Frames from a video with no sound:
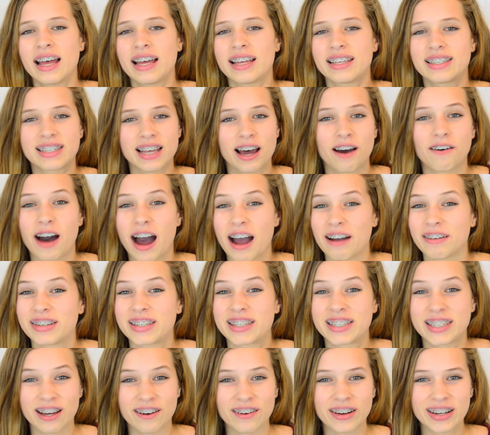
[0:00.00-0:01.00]
So I
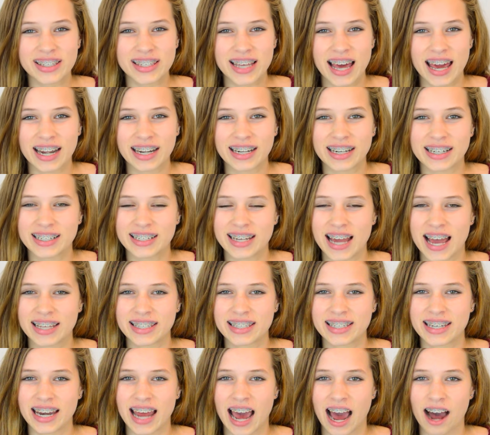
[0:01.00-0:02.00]
was so excited to
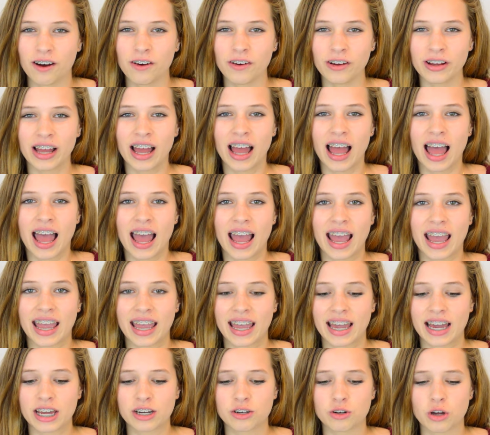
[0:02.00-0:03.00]
test it out,
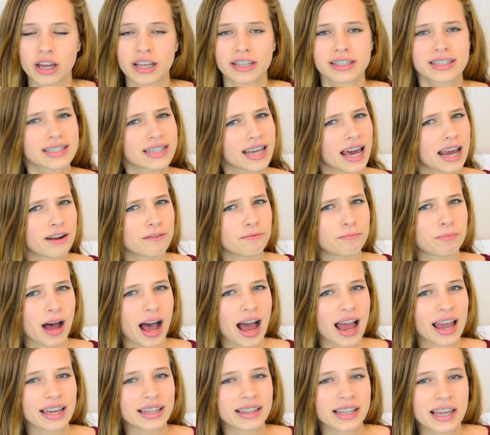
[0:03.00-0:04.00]
and instead of
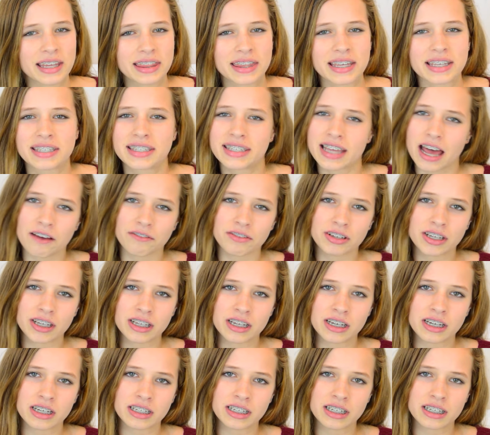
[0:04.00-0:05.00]
buying like the
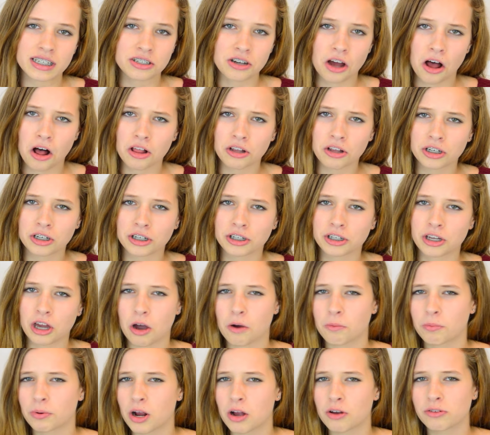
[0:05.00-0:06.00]
$70
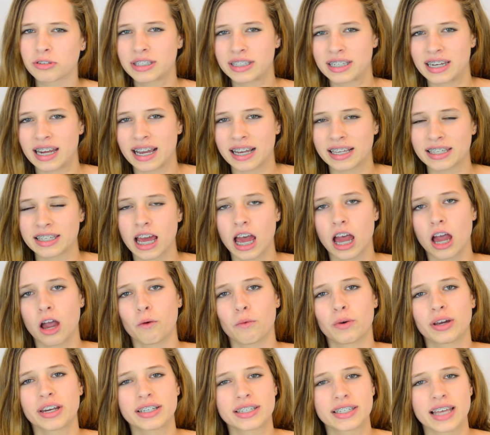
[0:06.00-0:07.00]
GoPro sticks,
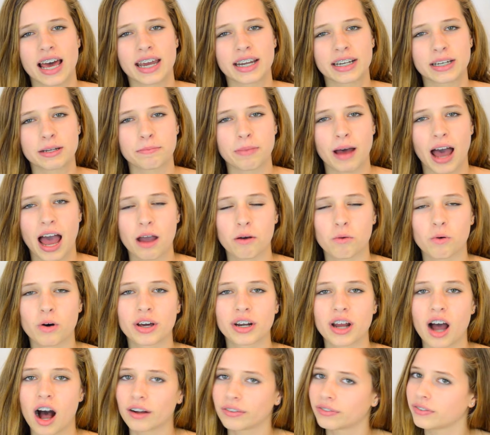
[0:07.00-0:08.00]
we decided to buy
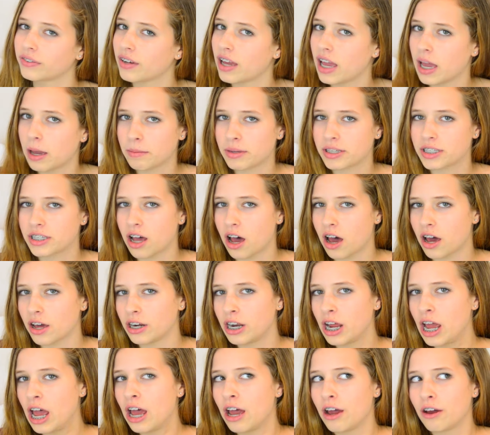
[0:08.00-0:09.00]
one off of
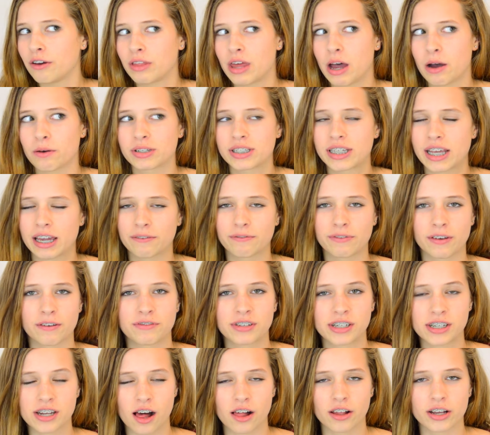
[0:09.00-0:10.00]
Amazon that was like
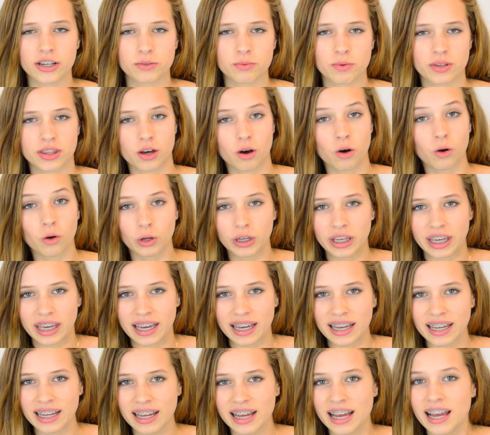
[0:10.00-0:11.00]
$50 with the whole
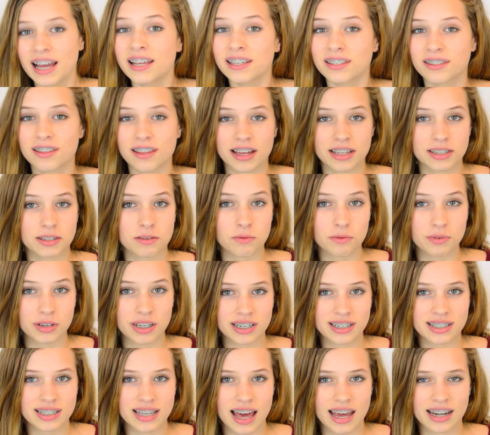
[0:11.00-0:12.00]
kit. So that's what
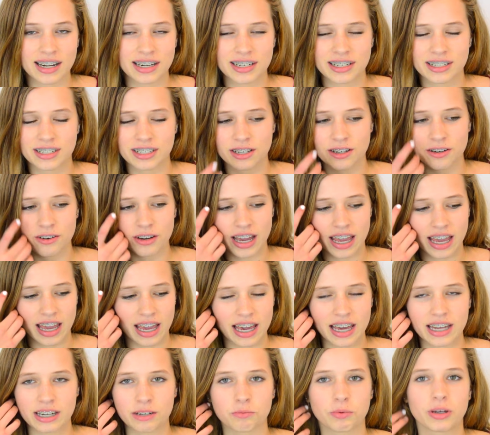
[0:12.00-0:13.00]
decided to do,
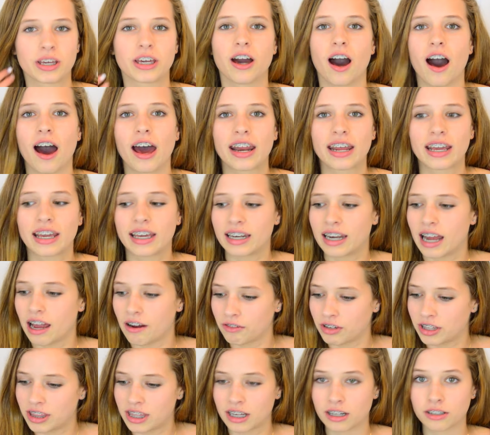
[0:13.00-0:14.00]
and we got it, and
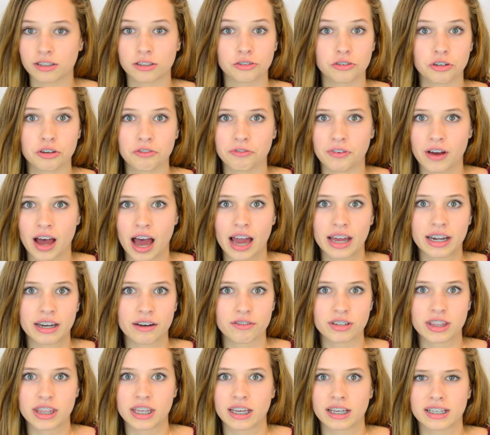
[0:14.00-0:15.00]
everything looked fine,
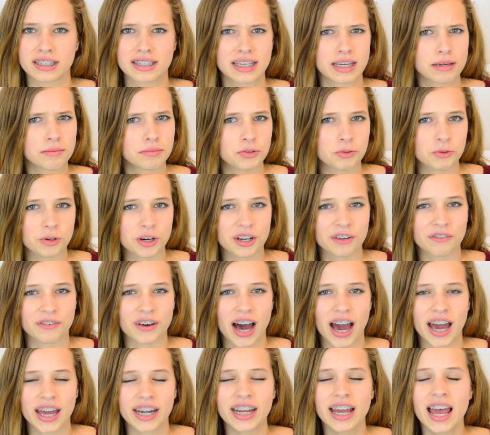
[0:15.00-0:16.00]
everything seemed to work
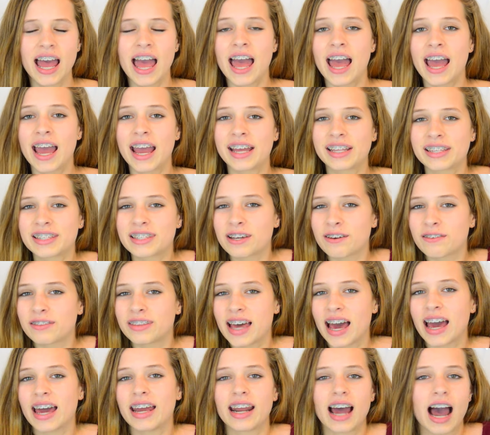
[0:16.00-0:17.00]
fine. And so
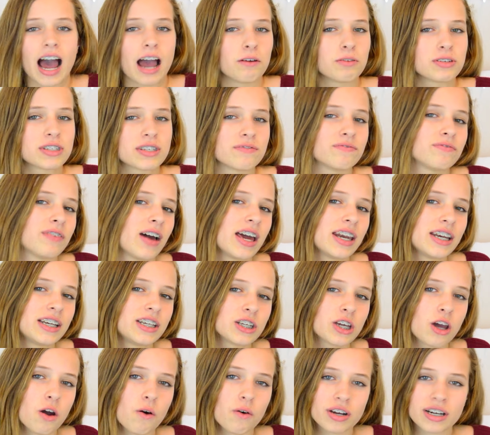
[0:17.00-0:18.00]
then I was invited
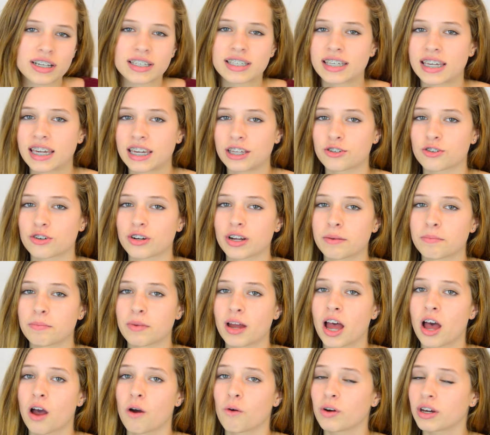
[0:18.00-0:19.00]
to go on a ski trip
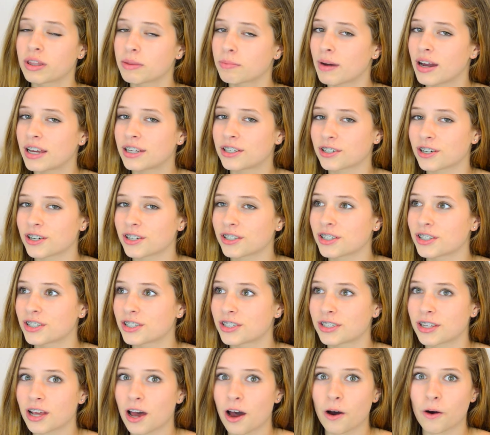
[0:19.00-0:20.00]
with my church,
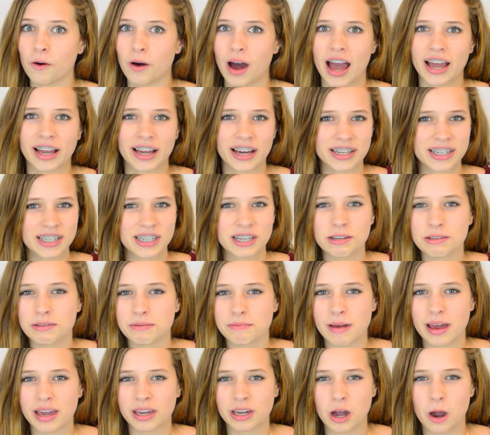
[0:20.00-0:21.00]
so I got to use
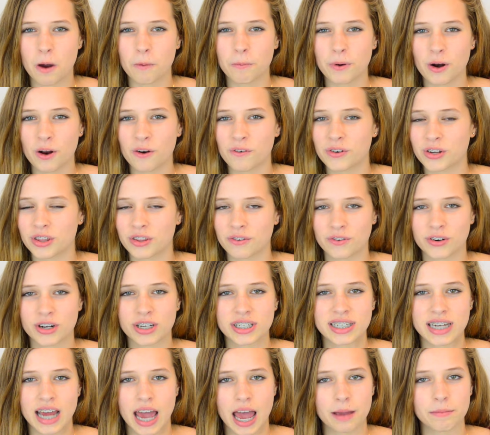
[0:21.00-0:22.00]
my GoPro for the
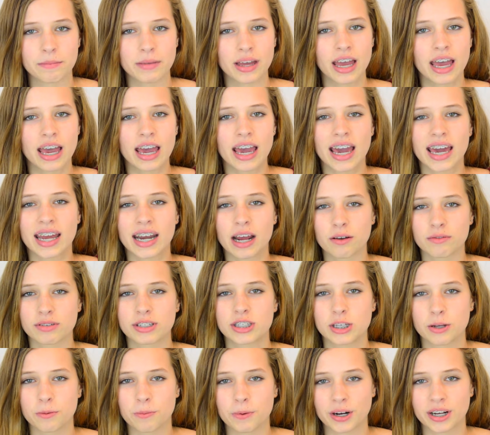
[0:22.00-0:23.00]
first time, and I was
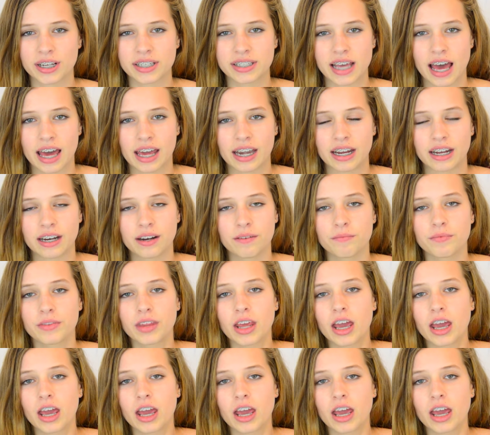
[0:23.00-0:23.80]
super excited.